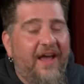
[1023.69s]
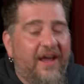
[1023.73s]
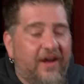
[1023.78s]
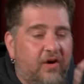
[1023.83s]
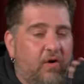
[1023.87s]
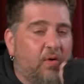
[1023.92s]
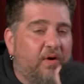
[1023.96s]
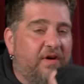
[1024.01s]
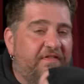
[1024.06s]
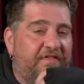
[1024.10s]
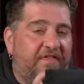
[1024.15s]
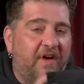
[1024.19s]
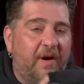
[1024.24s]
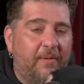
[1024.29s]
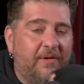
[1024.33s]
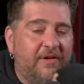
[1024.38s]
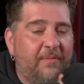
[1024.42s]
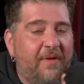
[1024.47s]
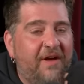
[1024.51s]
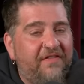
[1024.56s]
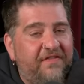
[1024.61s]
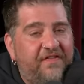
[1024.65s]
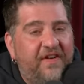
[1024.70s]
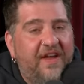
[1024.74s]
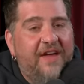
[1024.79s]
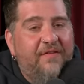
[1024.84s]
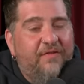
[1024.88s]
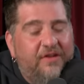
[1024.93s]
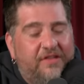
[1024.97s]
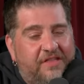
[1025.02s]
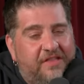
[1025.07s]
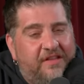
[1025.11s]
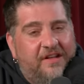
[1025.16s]
And Corey Feldman, my
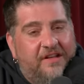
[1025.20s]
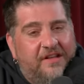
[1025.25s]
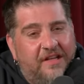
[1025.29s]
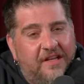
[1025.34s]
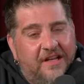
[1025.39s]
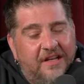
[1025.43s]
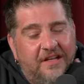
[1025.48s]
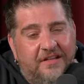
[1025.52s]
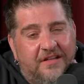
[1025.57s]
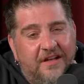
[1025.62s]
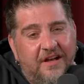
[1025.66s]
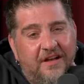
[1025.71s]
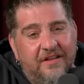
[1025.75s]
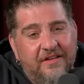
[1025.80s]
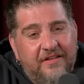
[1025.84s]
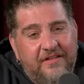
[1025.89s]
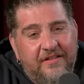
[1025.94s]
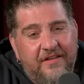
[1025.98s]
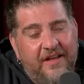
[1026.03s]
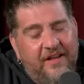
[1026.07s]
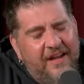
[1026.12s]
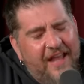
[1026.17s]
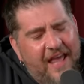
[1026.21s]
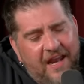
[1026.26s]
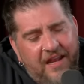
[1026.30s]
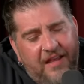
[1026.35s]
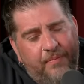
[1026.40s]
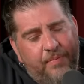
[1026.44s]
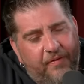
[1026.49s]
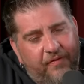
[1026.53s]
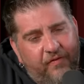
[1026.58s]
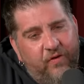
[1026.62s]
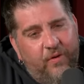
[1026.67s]
favorite thing that he does in any
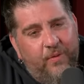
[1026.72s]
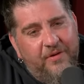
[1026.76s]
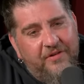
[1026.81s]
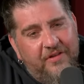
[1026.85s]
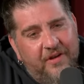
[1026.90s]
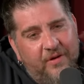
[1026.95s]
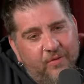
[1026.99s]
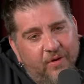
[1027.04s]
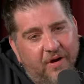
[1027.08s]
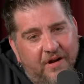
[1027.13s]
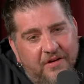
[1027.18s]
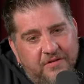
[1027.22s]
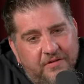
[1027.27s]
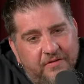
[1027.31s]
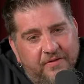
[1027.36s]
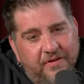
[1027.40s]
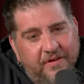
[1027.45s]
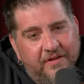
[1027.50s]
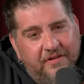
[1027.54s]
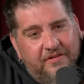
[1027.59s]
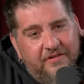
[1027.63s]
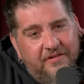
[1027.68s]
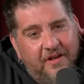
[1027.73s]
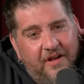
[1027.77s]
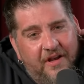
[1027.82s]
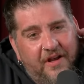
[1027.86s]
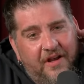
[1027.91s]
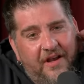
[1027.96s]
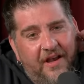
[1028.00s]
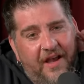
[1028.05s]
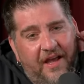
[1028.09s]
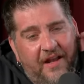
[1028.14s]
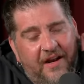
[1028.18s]
performance I watch yeah, yeah.
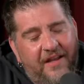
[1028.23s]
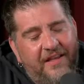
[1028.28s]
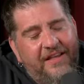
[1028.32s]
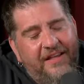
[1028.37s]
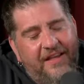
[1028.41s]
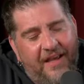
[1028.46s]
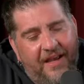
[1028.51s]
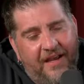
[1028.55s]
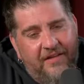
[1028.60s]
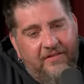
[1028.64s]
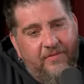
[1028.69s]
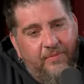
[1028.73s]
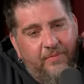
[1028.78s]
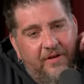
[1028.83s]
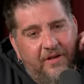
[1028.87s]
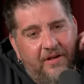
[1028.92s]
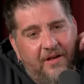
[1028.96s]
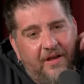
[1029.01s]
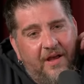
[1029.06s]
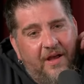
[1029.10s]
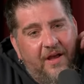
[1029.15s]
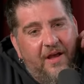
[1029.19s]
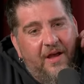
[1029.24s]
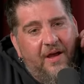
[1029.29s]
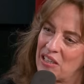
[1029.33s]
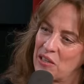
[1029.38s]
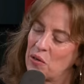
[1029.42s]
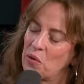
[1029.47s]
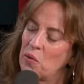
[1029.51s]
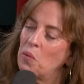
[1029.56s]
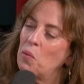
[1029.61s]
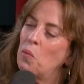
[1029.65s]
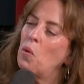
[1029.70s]
and uh, he hates me. Just bringing the
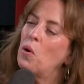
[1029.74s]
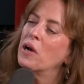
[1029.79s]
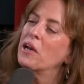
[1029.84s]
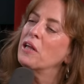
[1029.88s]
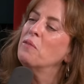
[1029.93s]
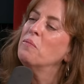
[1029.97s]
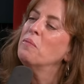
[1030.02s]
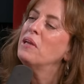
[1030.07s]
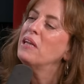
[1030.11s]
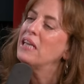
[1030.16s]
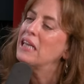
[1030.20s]
weird. What do you ladies.